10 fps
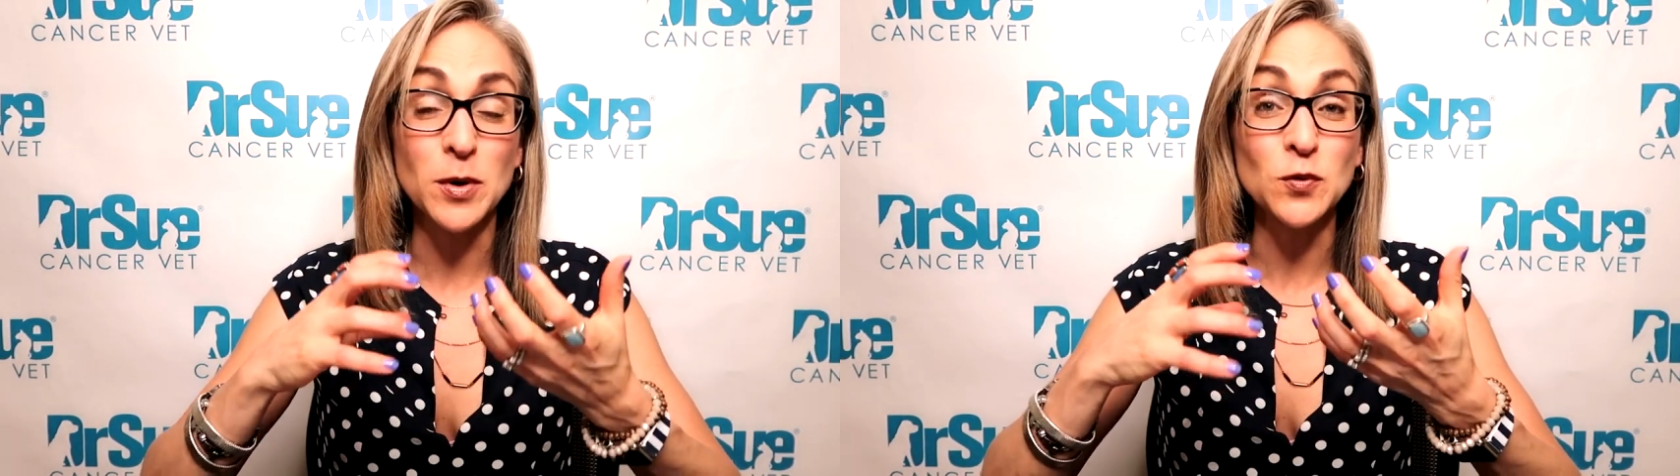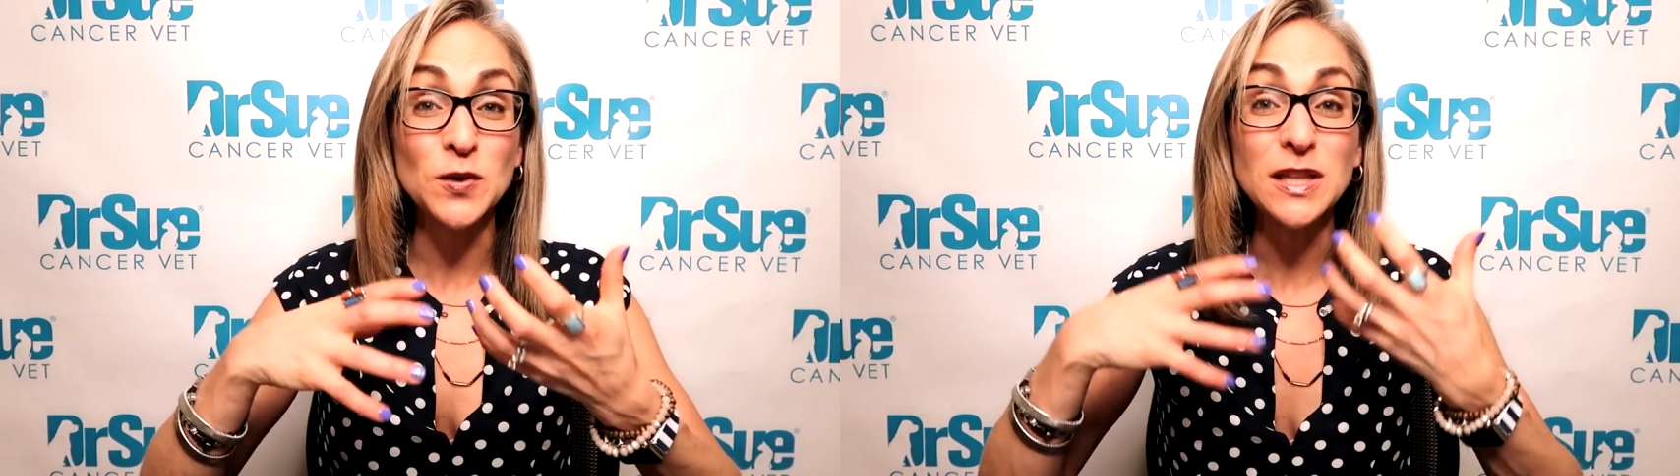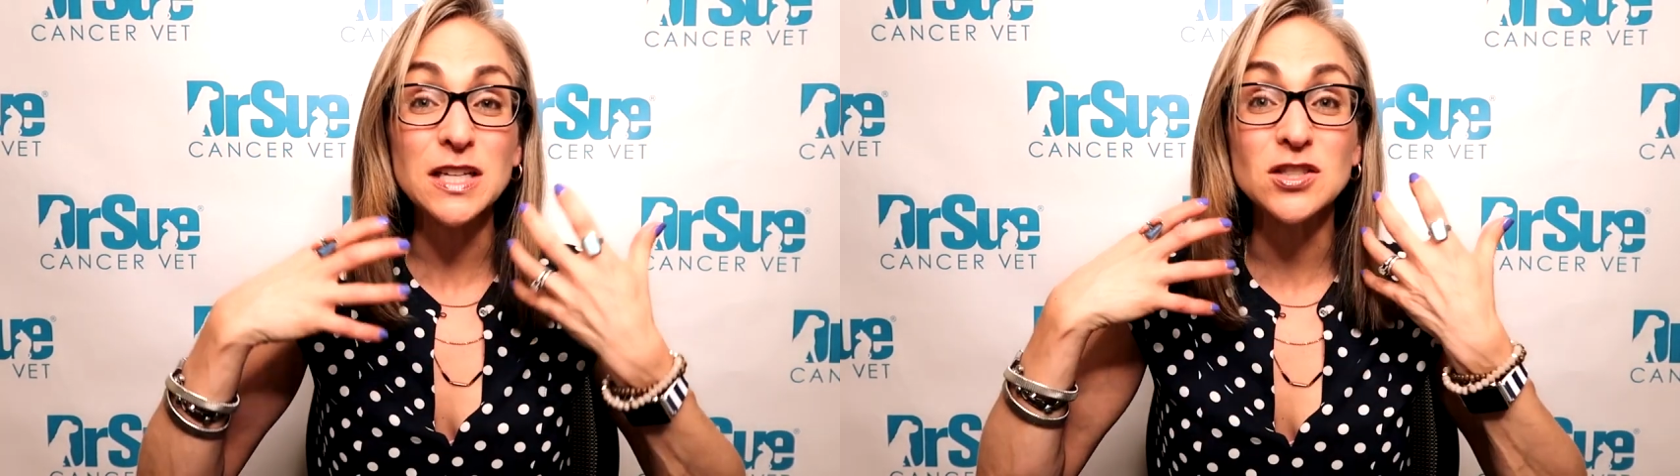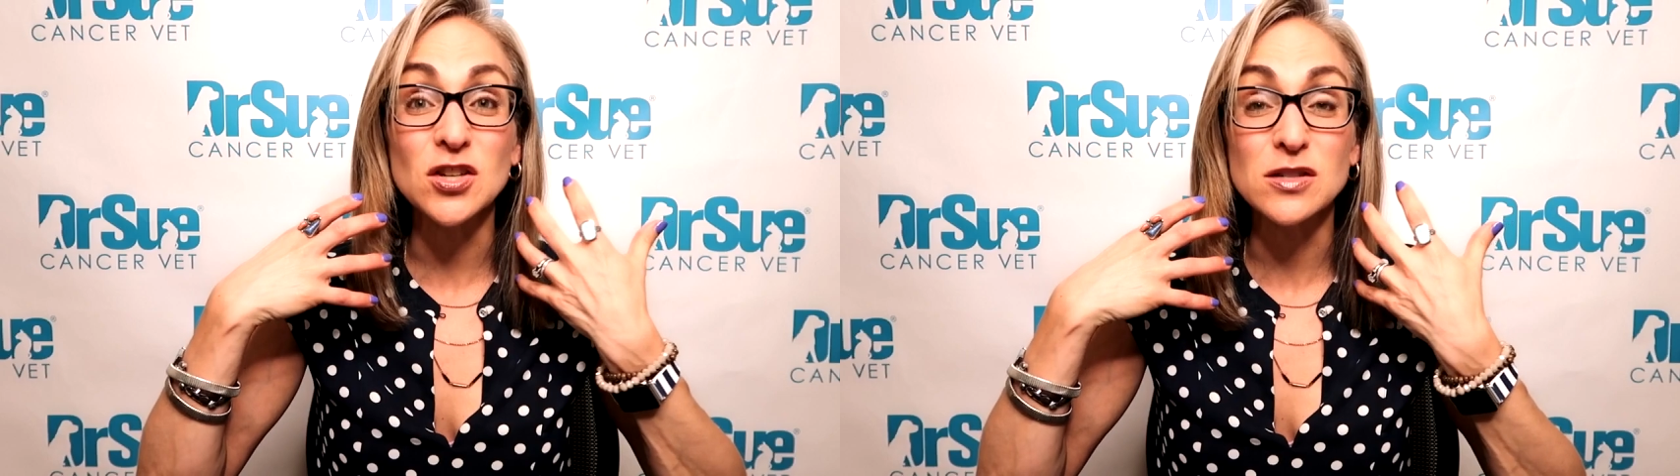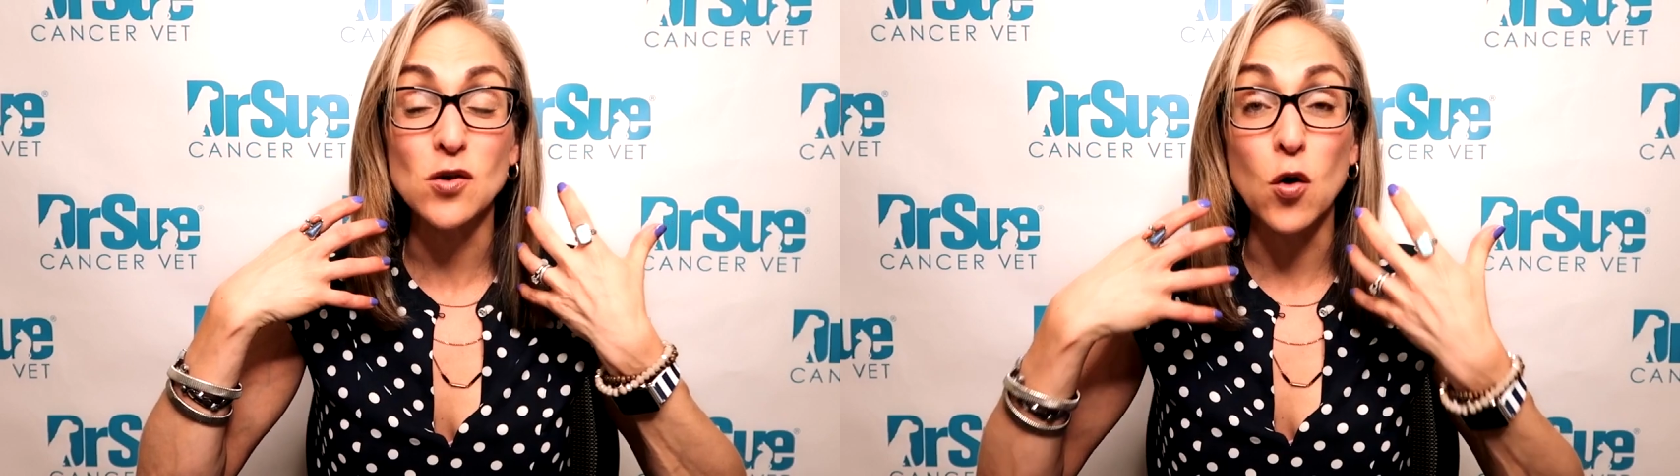but really
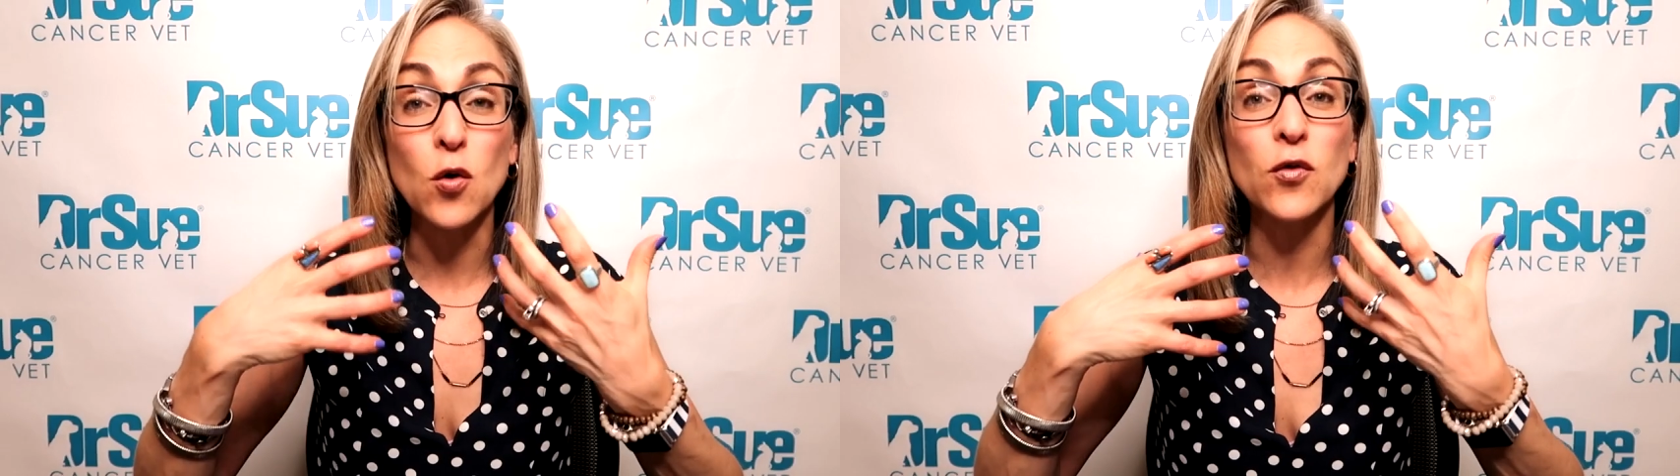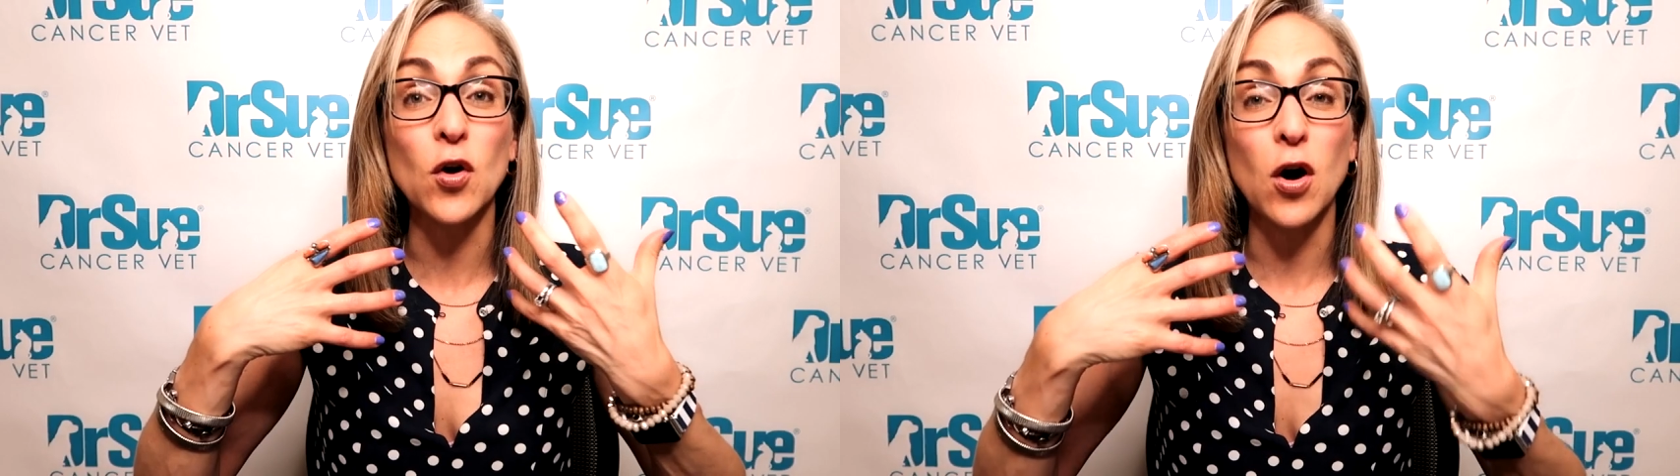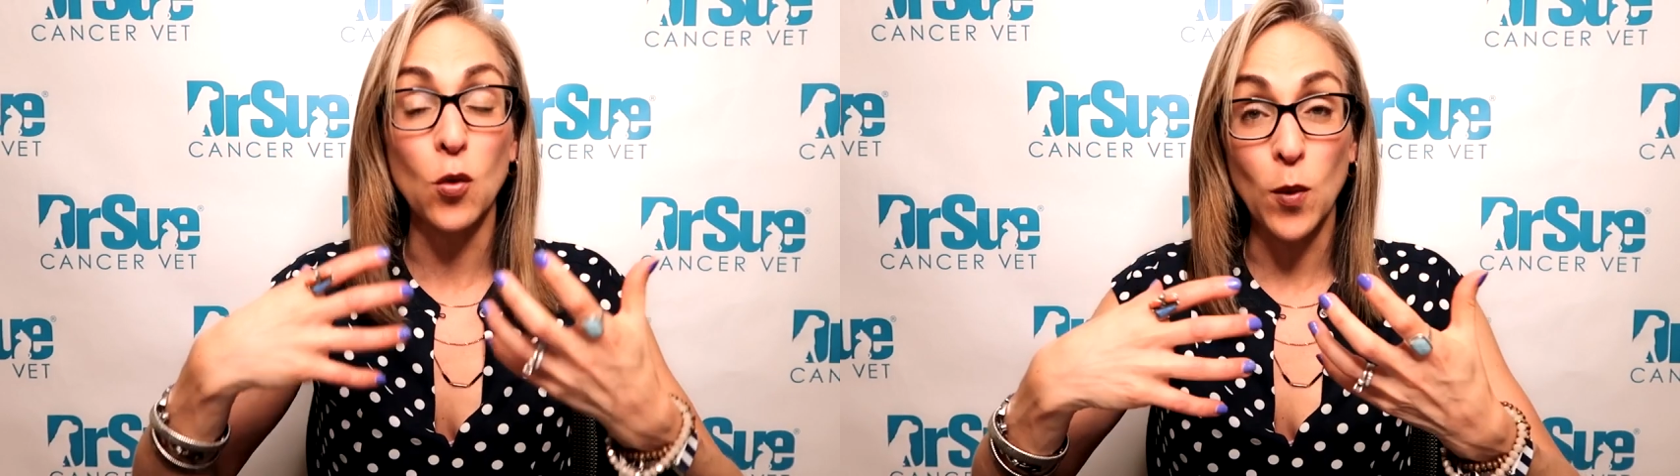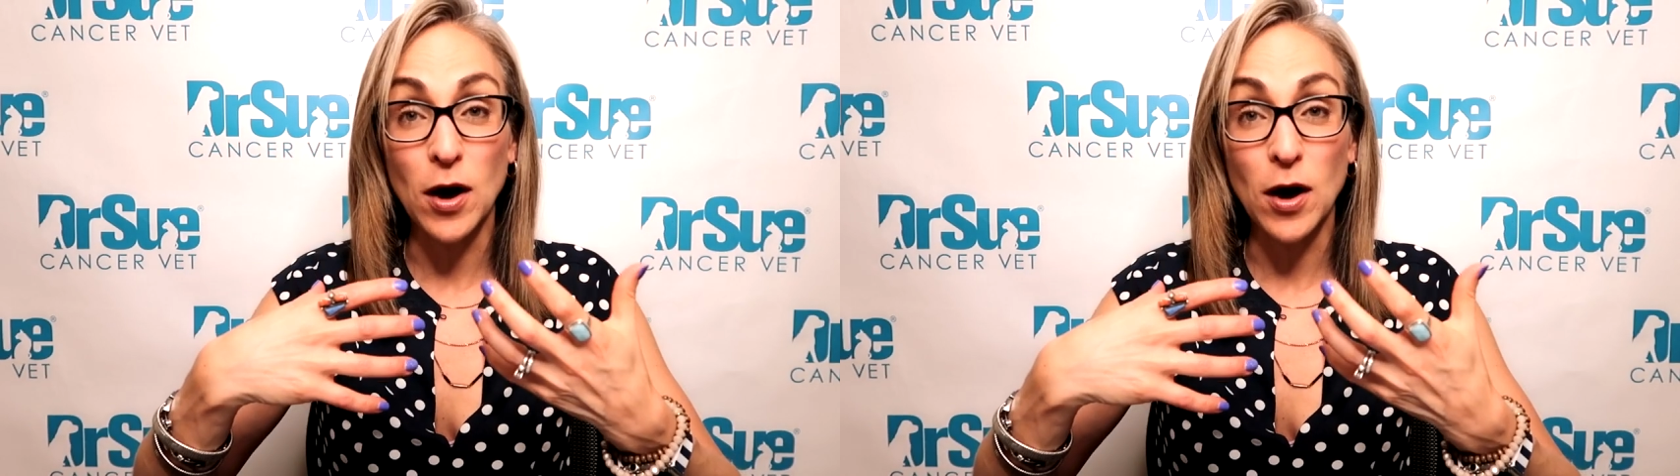just overall